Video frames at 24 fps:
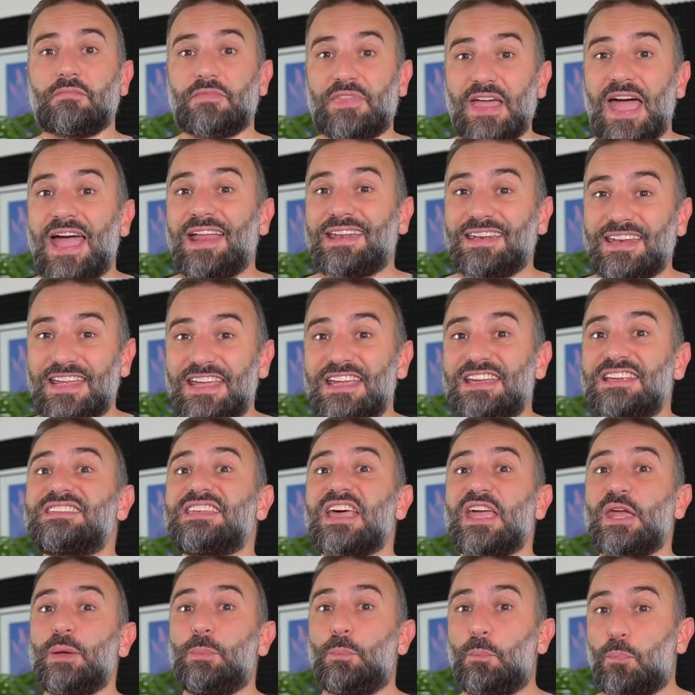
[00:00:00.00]
That is
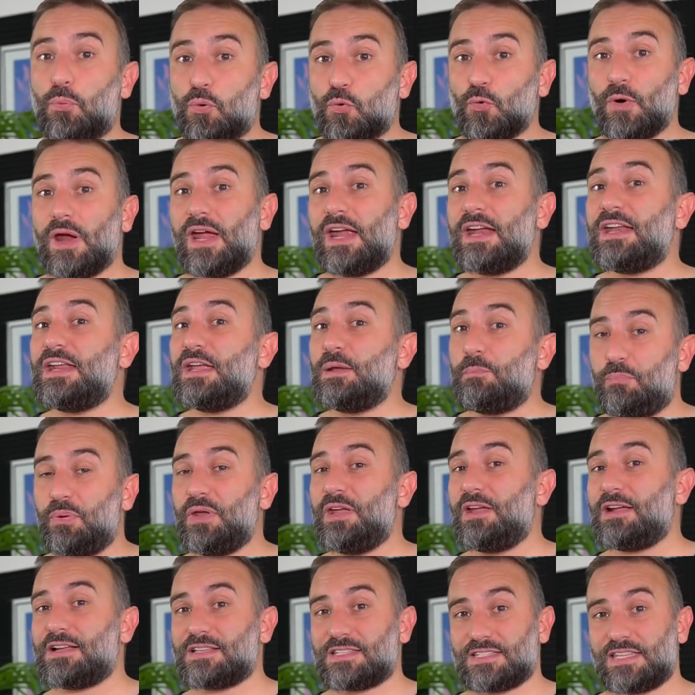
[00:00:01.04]
a pretty
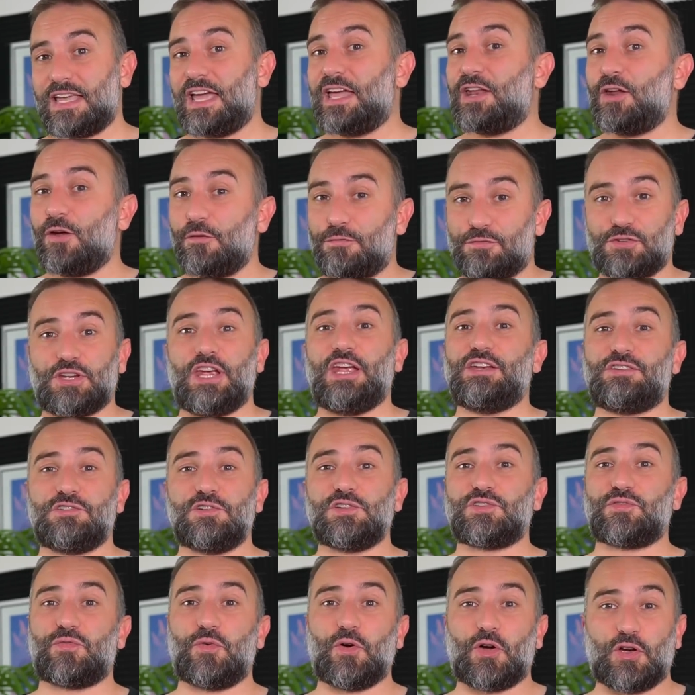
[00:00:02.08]
big set of
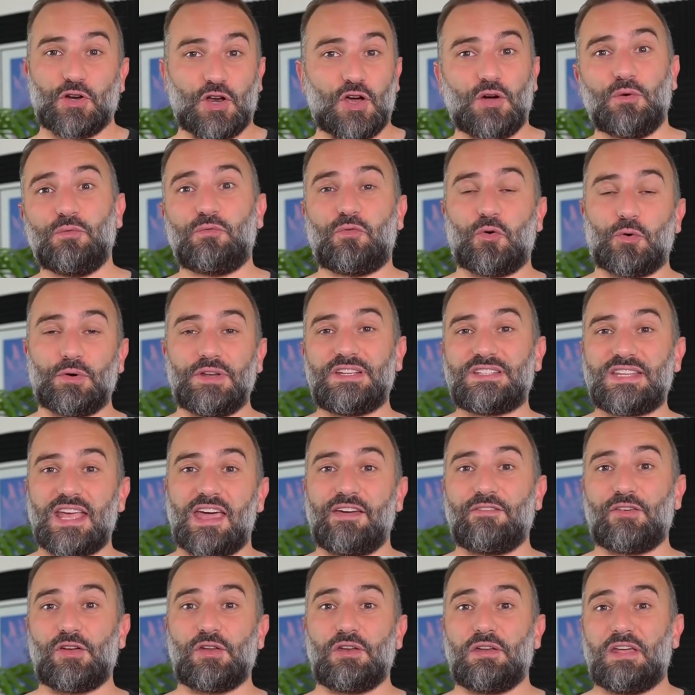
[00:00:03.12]
changes for GNOME
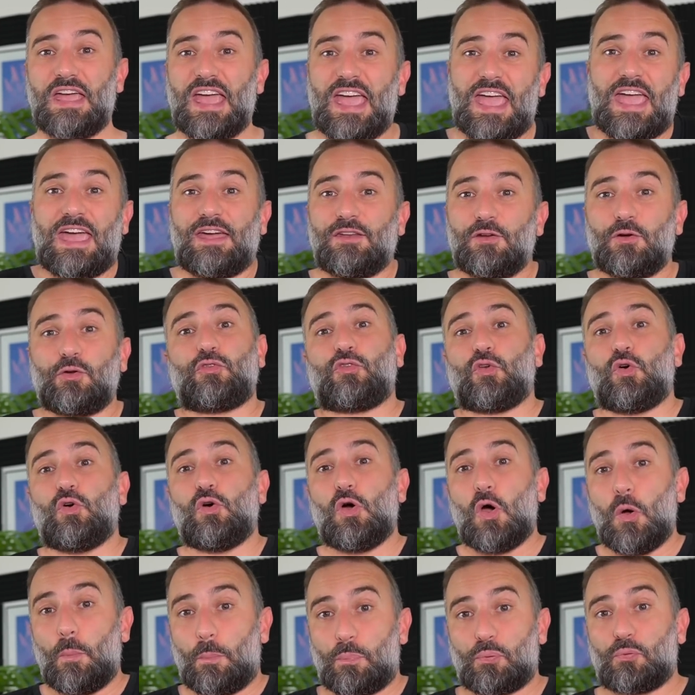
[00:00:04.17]
forty-seven, and also
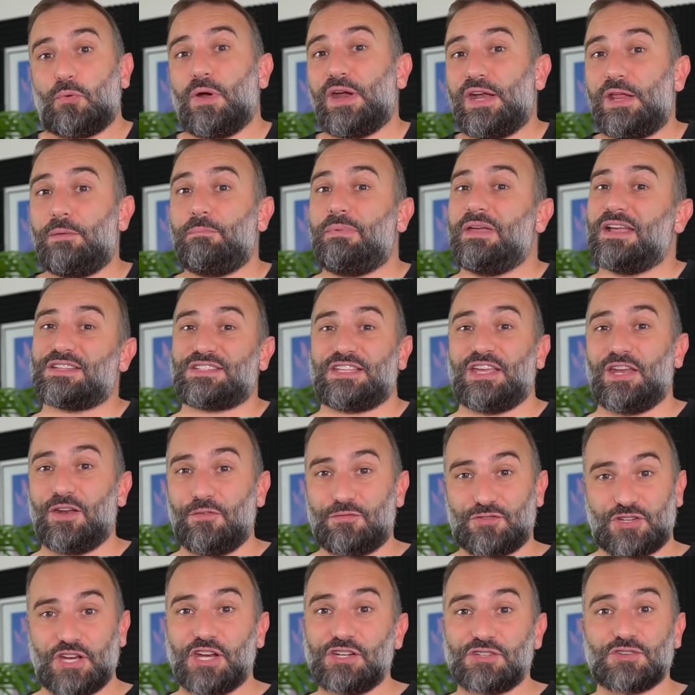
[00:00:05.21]
a pretty big set
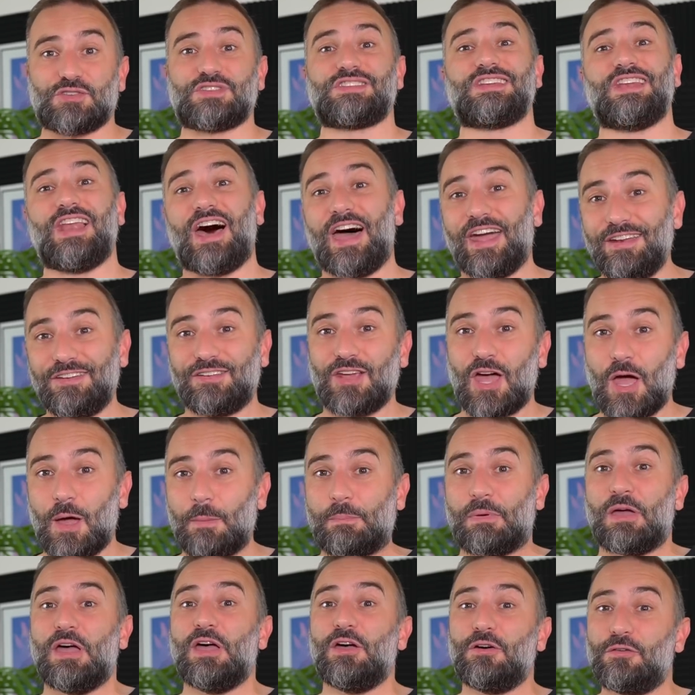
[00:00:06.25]
of changes lined
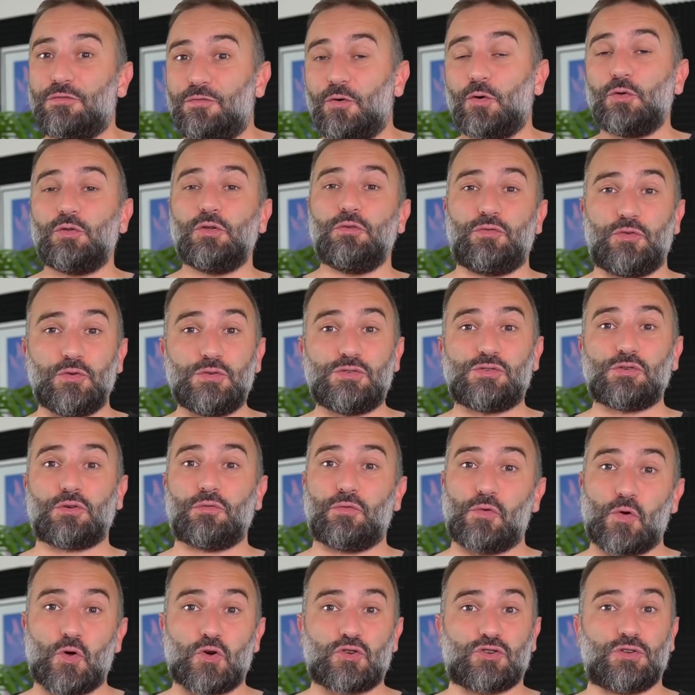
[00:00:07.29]
up for the future
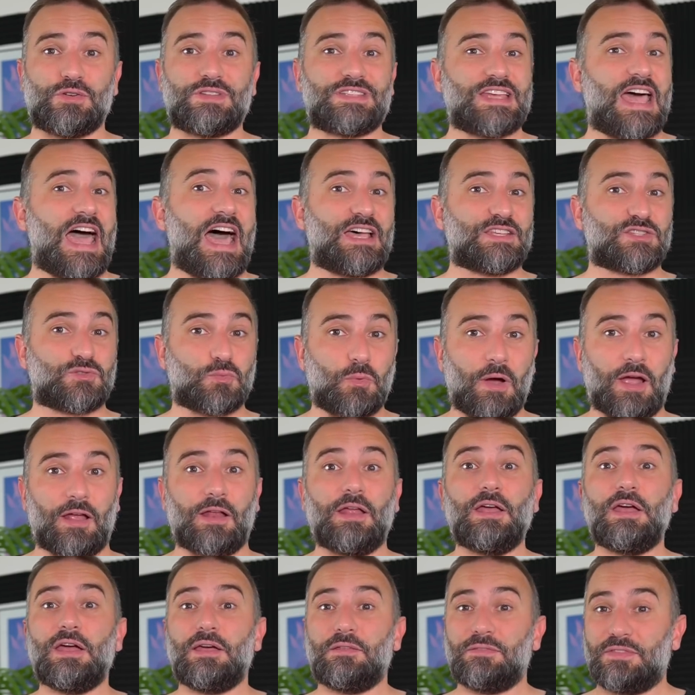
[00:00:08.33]
versions as well.
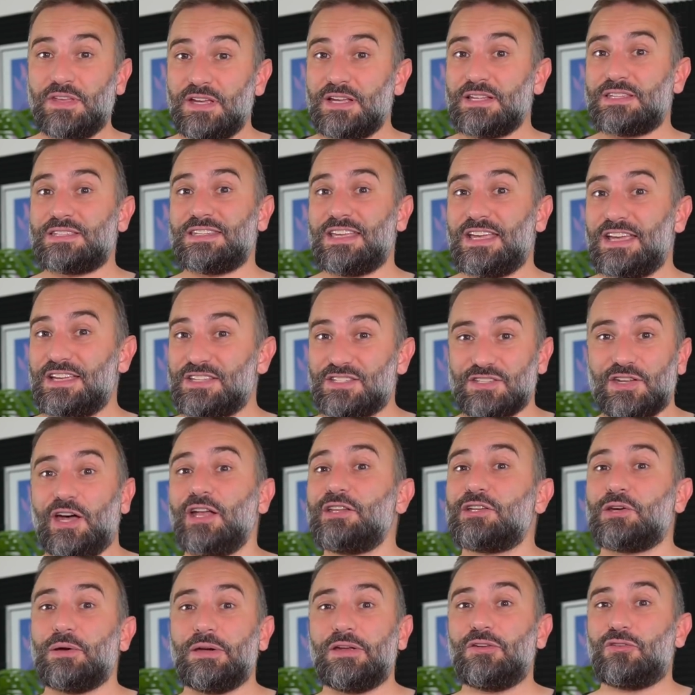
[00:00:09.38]
This is
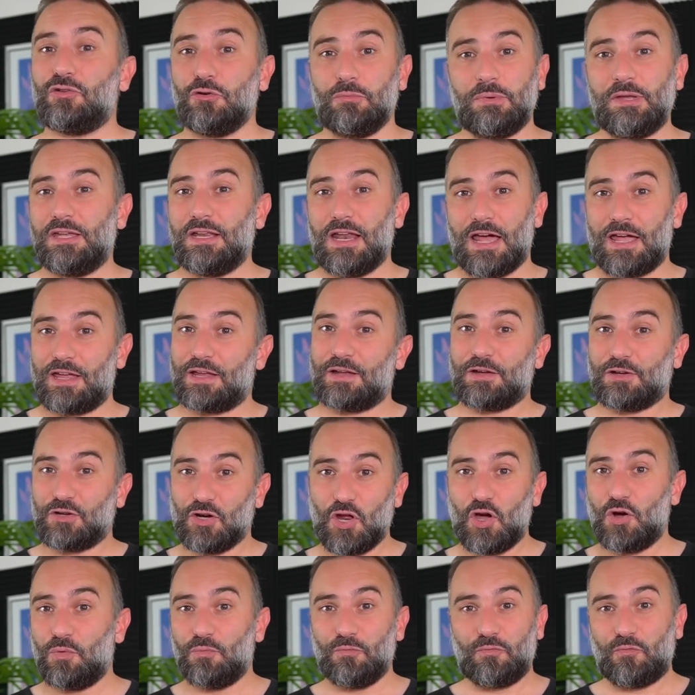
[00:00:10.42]
not going to be like
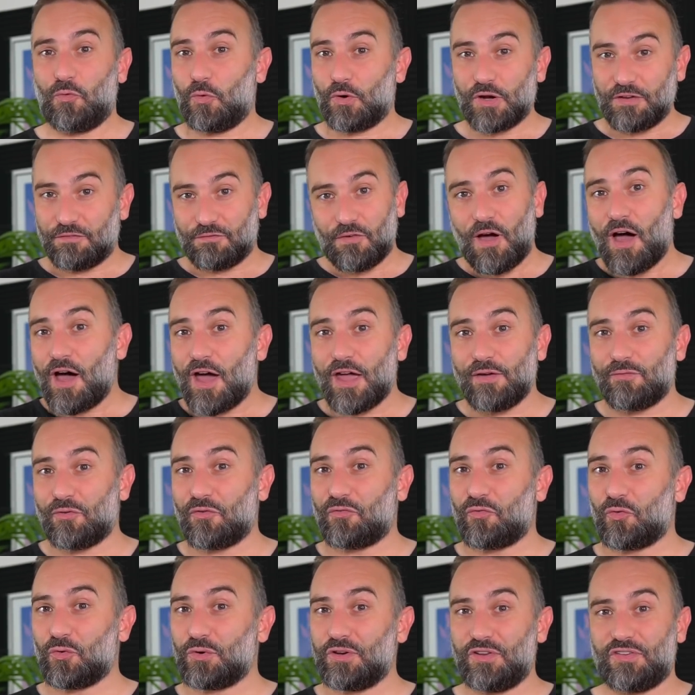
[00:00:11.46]
GNOME forty-five or
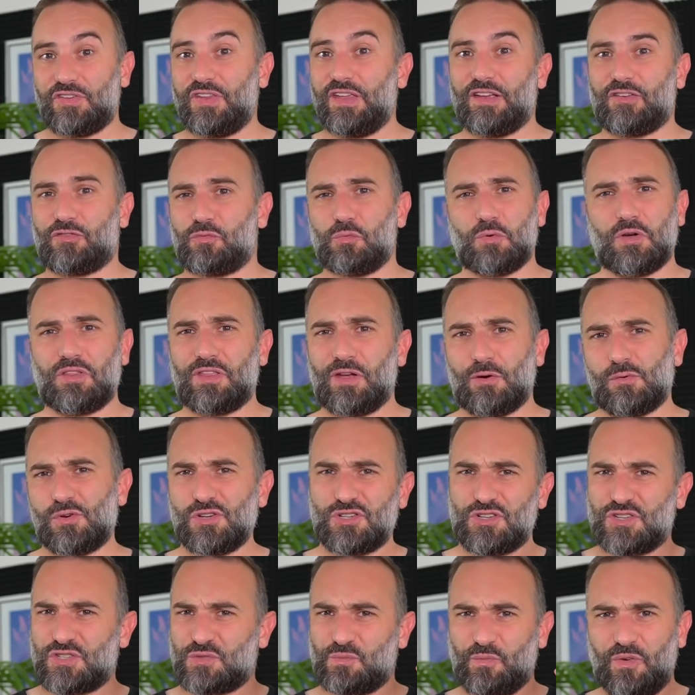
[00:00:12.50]
forty-six, where there were
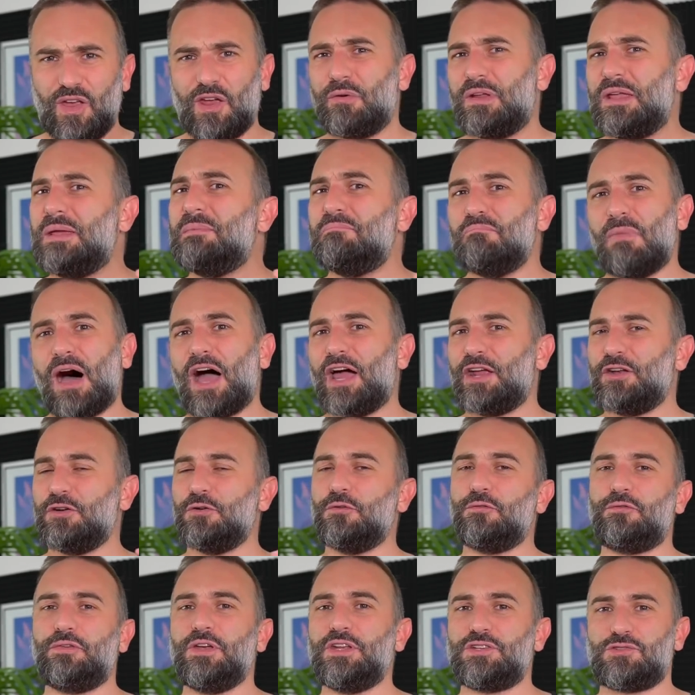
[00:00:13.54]
just very minor
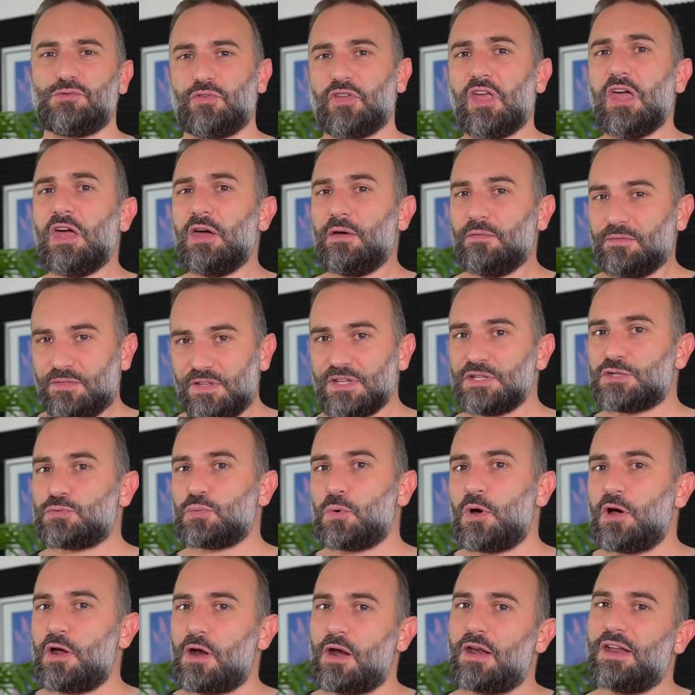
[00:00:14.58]
features. This
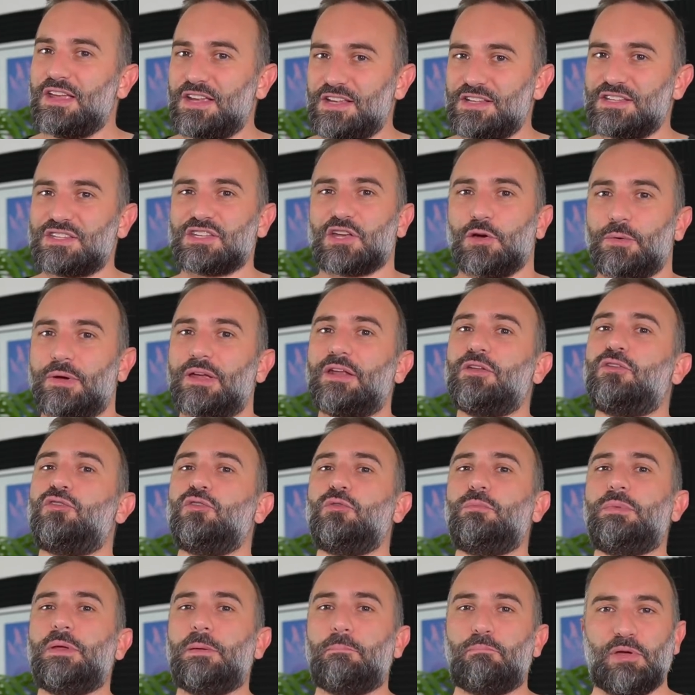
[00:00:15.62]
one is going to
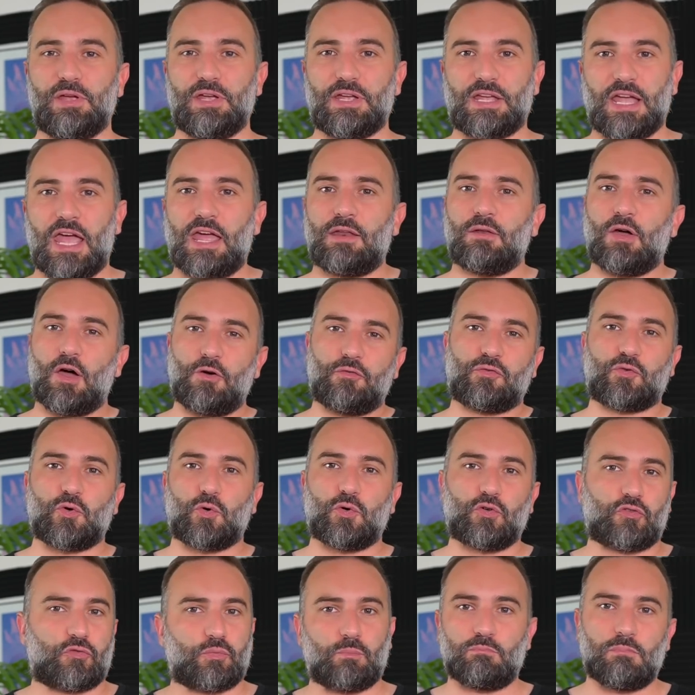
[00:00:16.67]
be big, and of
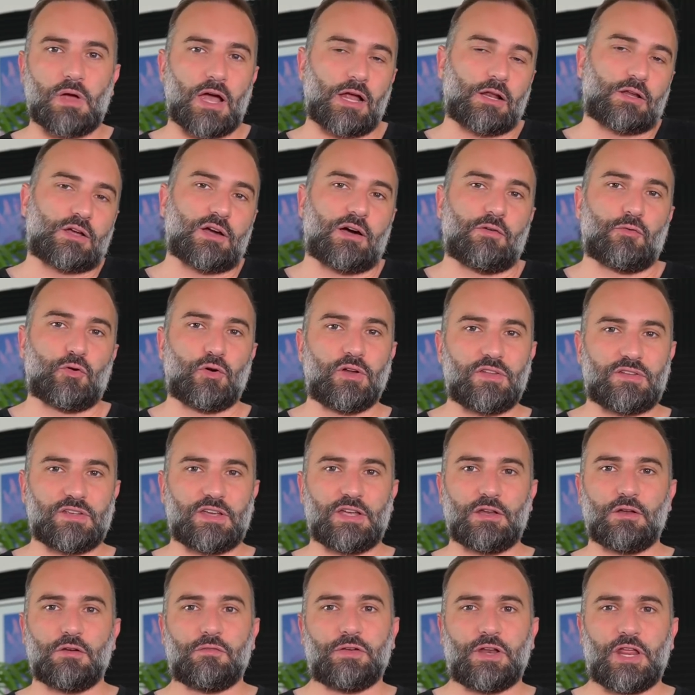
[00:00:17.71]
course, I'll cover it
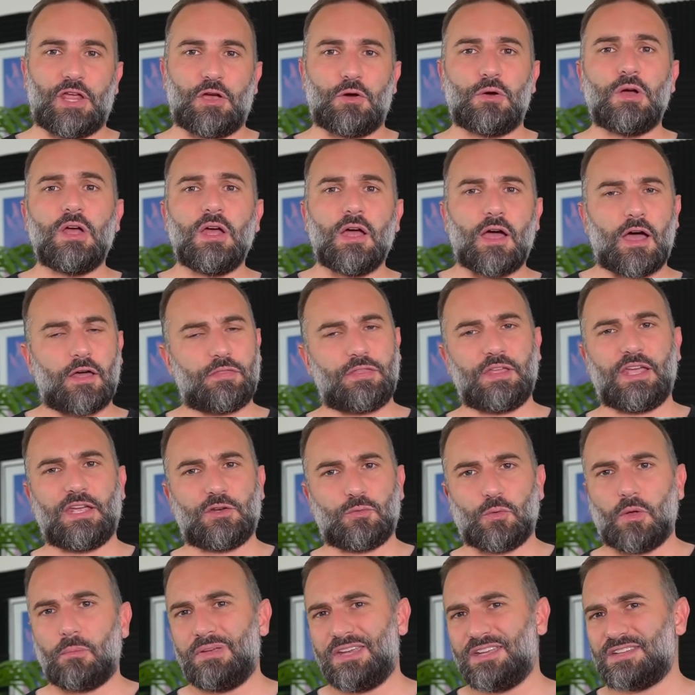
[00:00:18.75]
in a video. I think it
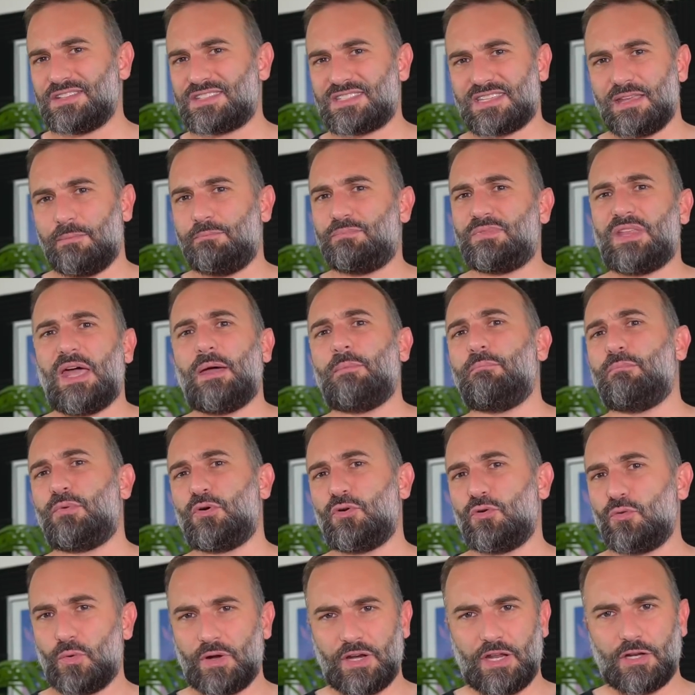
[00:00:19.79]
will be in
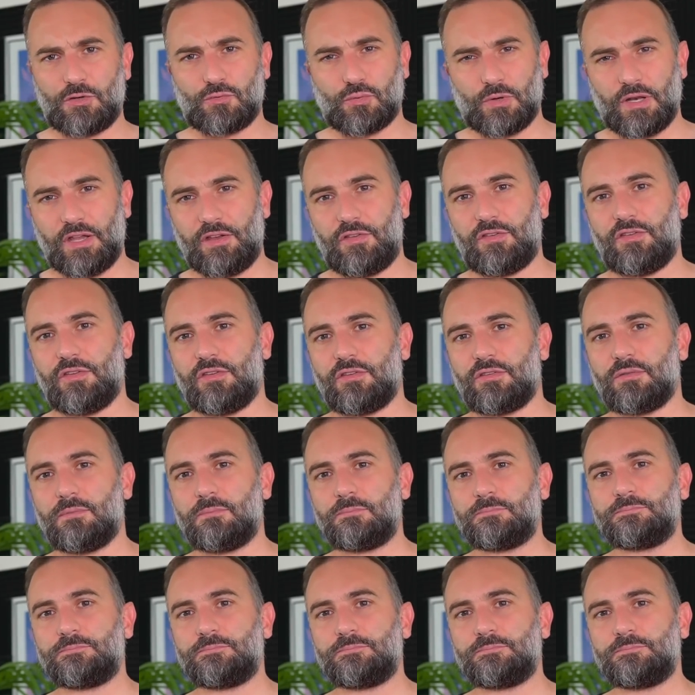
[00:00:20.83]
September when it releases.